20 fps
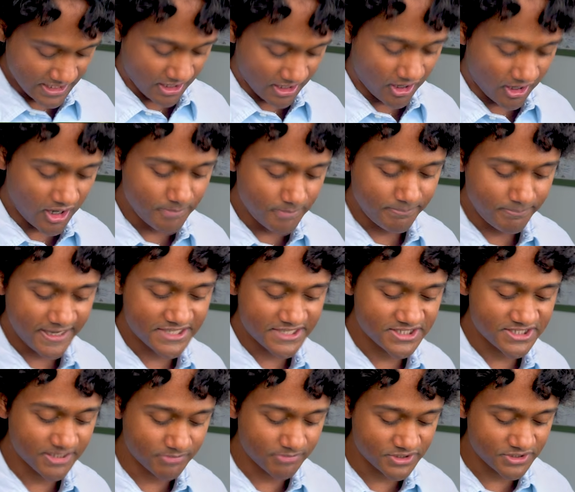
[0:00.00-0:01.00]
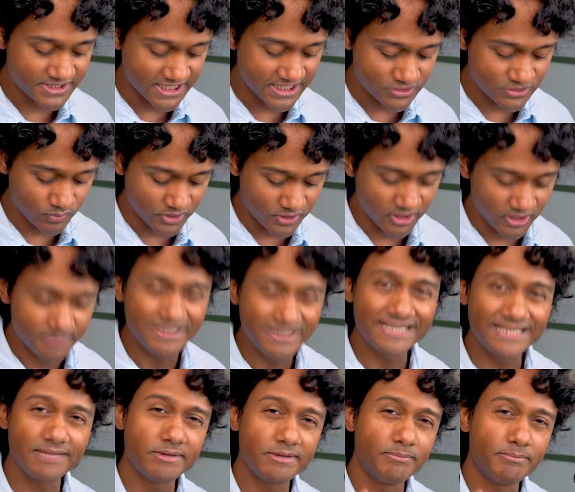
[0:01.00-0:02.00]
On page number 6, we're going to be a
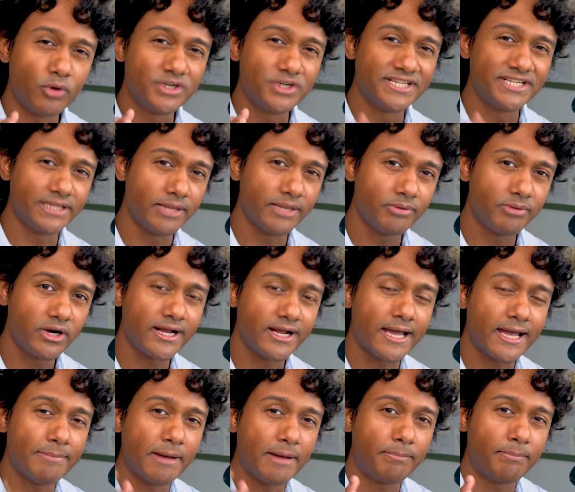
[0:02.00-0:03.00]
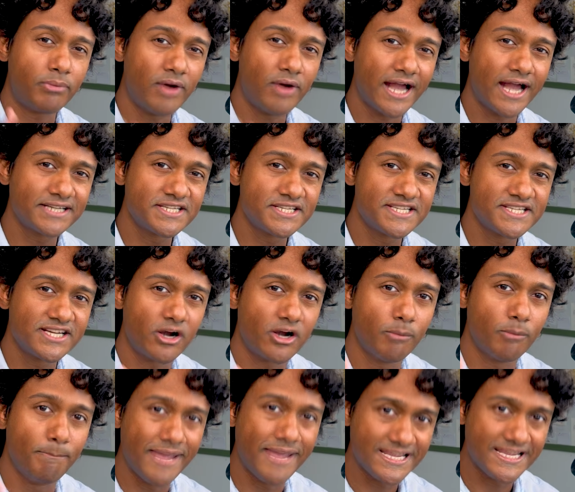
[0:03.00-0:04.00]
little bit more deliberate about practicing our
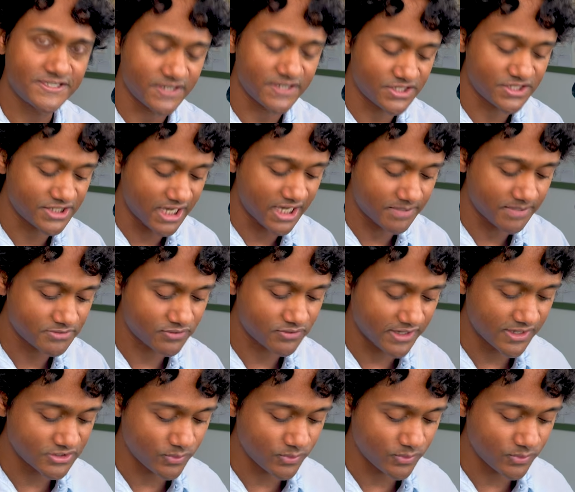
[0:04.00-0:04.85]
basic shapes, right?